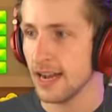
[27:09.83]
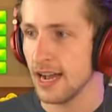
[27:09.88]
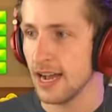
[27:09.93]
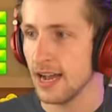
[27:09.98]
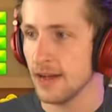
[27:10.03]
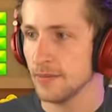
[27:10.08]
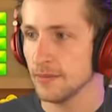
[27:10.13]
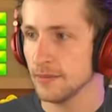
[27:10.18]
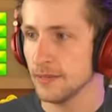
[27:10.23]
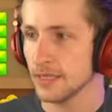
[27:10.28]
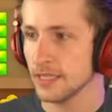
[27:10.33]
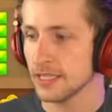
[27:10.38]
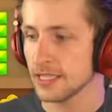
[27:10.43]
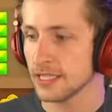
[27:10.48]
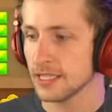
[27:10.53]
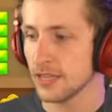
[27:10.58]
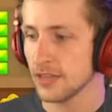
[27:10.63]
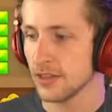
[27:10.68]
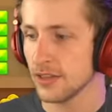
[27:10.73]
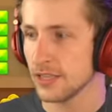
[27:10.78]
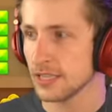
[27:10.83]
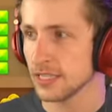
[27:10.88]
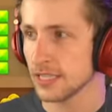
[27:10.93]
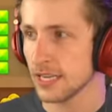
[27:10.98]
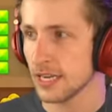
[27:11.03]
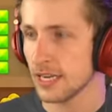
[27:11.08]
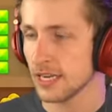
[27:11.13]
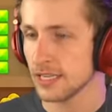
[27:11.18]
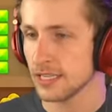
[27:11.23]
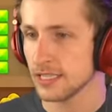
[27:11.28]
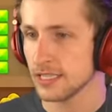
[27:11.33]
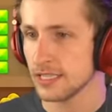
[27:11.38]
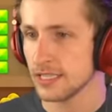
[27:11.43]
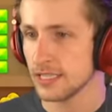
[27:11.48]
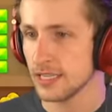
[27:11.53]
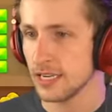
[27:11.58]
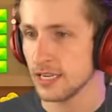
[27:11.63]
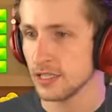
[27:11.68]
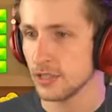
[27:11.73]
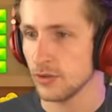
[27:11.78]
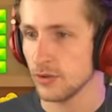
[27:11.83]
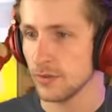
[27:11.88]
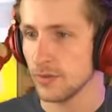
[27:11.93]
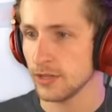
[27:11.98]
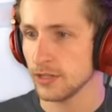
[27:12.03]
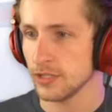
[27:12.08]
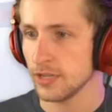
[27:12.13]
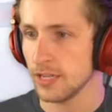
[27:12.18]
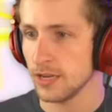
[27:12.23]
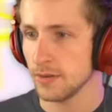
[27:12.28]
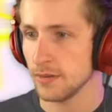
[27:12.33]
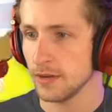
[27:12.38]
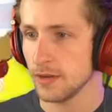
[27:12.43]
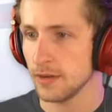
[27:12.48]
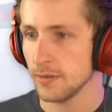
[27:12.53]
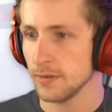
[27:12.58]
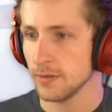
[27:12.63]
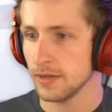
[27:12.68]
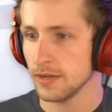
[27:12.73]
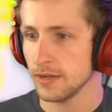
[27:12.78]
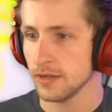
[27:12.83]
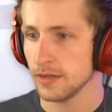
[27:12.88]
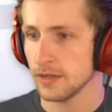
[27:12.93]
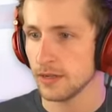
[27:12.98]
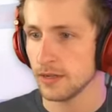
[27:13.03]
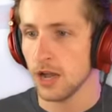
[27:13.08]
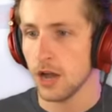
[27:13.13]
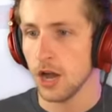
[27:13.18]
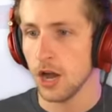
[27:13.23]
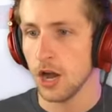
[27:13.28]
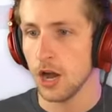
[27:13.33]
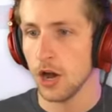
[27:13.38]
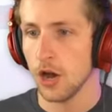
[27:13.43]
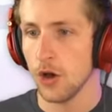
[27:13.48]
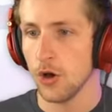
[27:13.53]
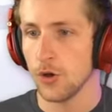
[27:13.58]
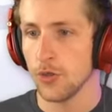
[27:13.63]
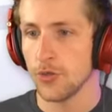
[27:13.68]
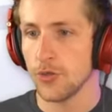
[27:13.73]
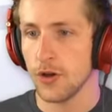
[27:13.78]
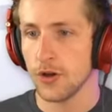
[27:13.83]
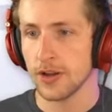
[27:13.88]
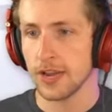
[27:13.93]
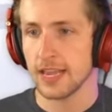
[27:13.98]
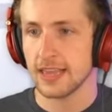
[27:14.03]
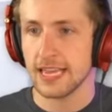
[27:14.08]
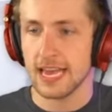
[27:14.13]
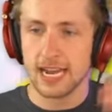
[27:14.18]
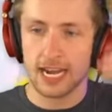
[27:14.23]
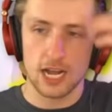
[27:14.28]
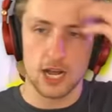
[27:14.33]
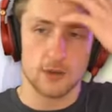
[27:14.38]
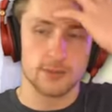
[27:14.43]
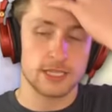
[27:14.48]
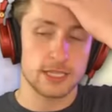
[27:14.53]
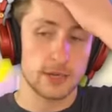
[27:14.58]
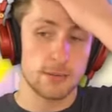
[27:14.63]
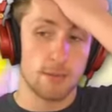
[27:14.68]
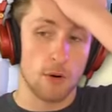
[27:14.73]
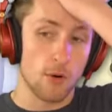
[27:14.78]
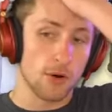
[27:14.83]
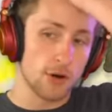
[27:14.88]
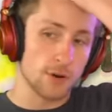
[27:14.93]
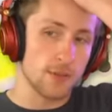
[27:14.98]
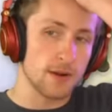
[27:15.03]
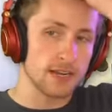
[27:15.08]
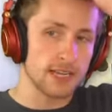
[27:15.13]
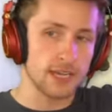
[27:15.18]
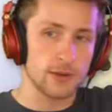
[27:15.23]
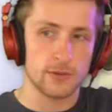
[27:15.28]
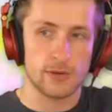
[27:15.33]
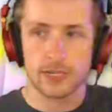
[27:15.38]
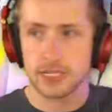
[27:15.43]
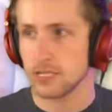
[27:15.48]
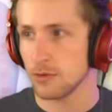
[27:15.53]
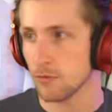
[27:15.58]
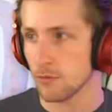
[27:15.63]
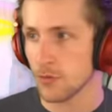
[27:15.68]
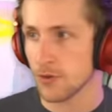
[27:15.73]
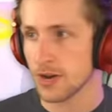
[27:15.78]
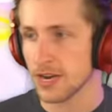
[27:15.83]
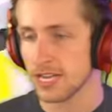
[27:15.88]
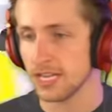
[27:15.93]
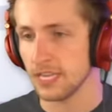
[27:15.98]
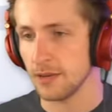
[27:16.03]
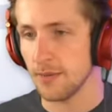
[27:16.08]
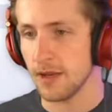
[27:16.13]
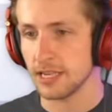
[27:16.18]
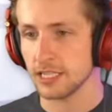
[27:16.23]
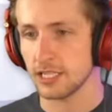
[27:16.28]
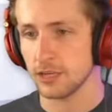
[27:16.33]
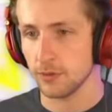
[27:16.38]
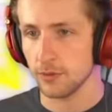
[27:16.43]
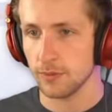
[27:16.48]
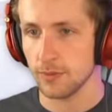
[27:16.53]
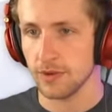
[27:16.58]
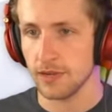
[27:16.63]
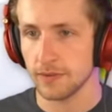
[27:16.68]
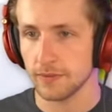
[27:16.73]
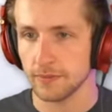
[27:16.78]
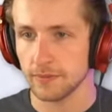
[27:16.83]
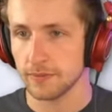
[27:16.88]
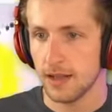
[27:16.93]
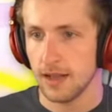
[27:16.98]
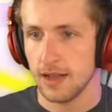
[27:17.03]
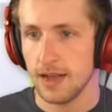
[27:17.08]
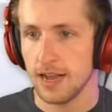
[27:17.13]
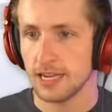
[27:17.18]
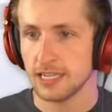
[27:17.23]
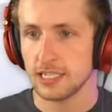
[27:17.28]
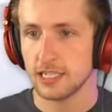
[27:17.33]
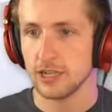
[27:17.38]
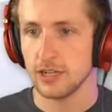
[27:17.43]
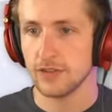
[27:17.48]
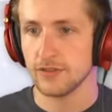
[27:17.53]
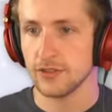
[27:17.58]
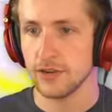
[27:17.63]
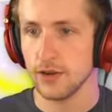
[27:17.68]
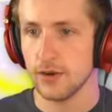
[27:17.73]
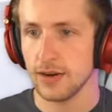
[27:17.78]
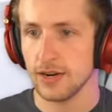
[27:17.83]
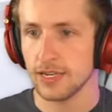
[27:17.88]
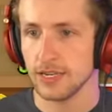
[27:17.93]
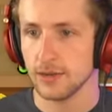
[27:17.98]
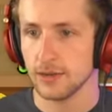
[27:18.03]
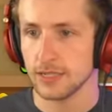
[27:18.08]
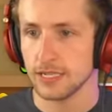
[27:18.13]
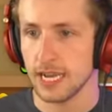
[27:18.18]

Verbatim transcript: I'm gonna sell this guy because he's not doing much and that might be... Oh, okay, that helped. The mortar monkey was really messing with me. I still have no idea what's